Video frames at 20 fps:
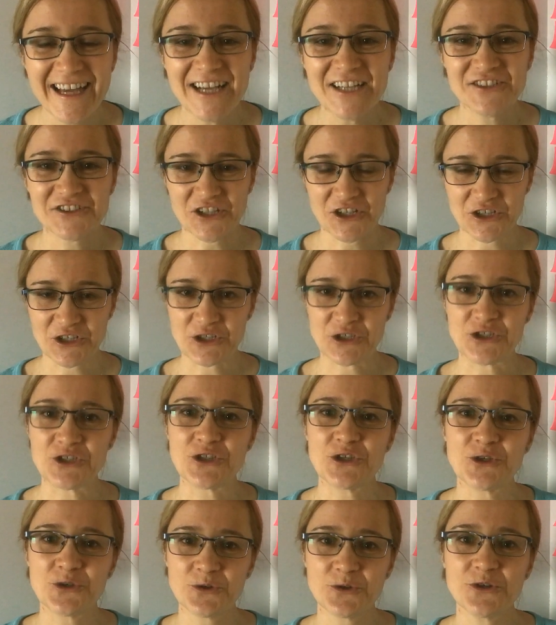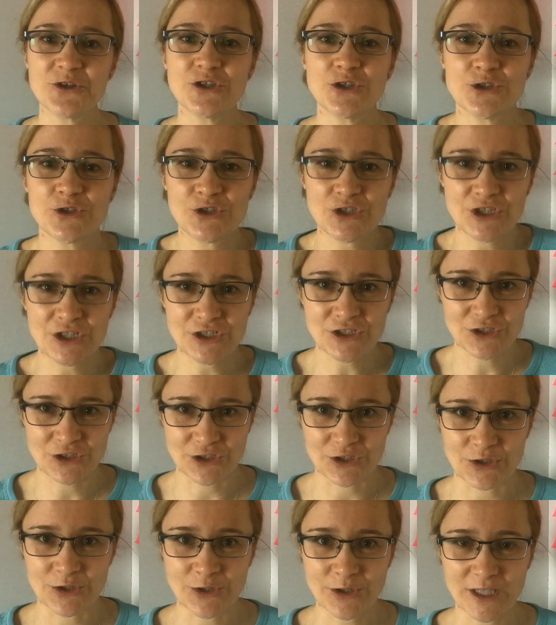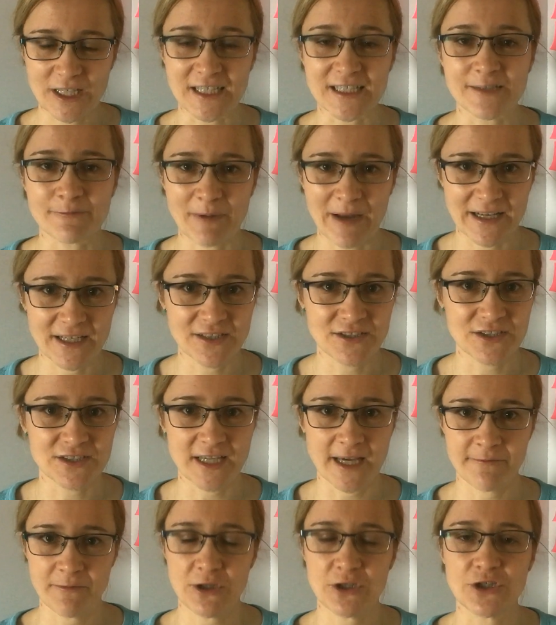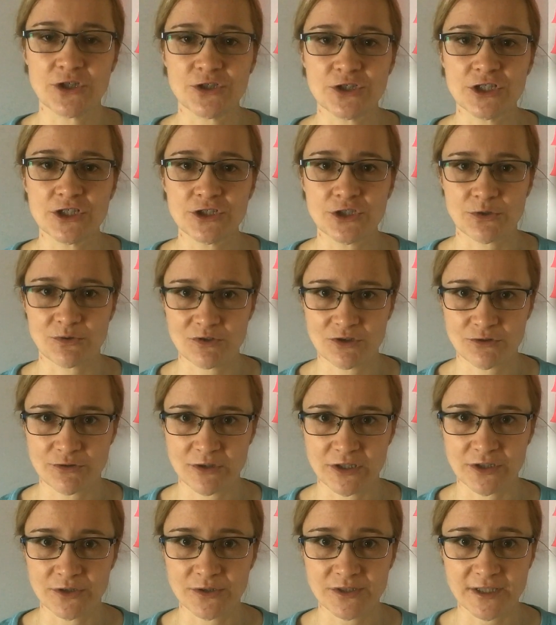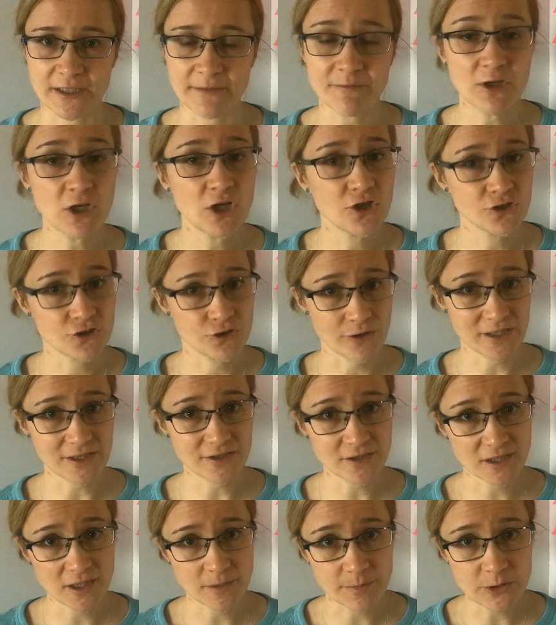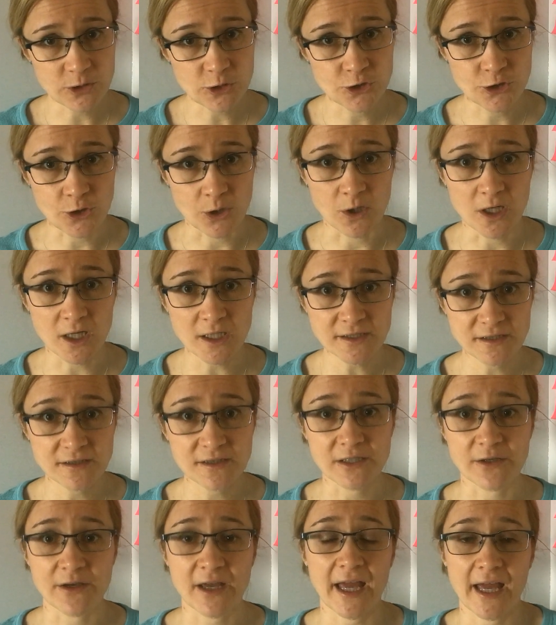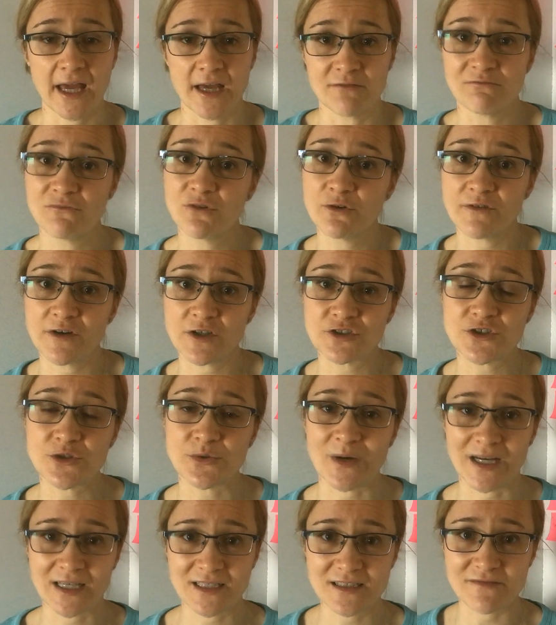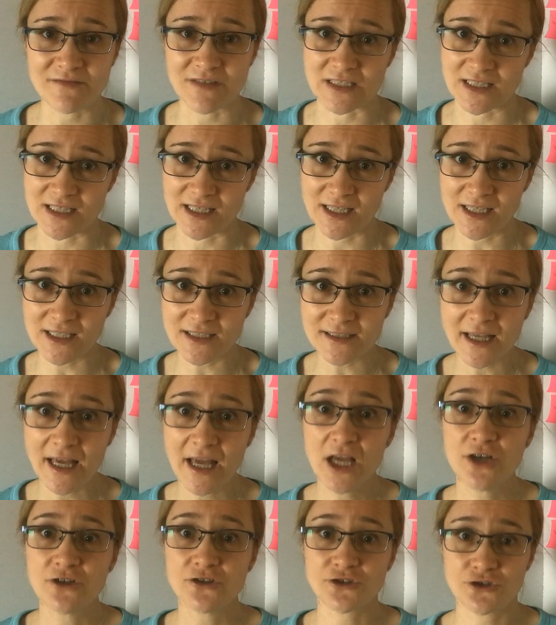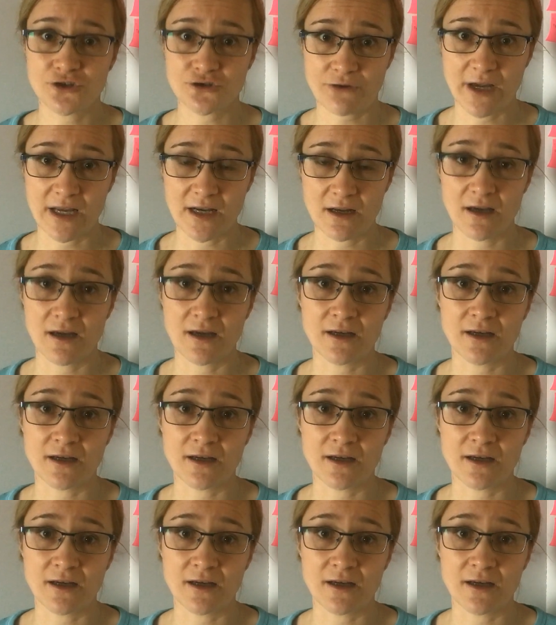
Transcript: So you need to explain it to them. You need to introduce them. Try to keep it short, okay, and move on to activities straight